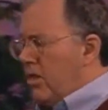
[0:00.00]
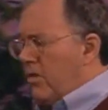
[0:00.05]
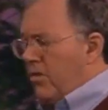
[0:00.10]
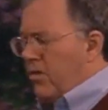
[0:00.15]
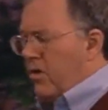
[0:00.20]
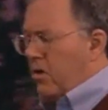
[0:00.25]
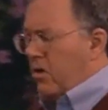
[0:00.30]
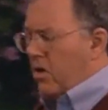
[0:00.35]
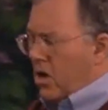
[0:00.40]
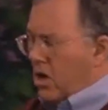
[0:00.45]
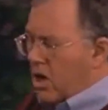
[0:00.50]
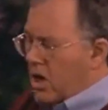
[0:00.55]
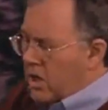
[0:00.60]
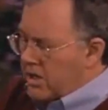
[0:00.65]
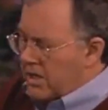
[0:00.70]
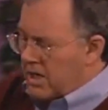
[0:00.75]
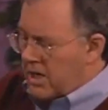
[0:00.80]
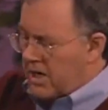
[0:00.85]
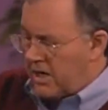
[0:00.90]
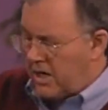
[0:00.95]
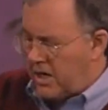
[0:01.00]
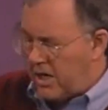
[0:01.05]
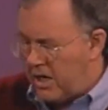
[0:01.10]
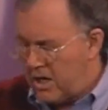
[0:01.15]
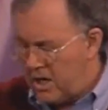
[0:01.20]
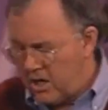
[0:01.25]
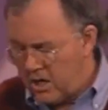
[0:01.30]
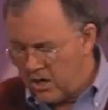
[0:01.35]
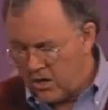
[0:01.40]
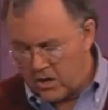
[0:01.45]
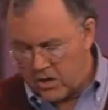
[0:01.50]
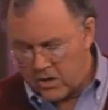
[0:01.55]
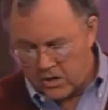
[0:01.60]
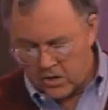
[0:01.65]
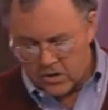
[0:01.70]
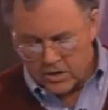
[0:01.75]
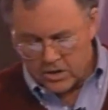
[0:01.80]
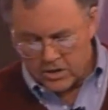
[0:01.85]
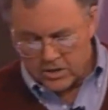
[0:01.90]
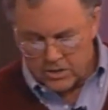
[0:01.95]
There aren't any
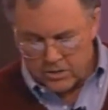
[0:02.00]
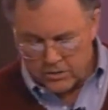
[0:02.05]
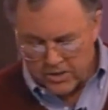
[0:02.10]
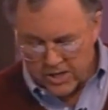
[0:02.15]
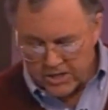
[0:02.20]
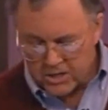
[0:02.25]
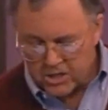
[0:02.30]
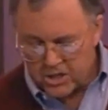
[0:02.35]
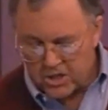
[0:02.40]
here. So that's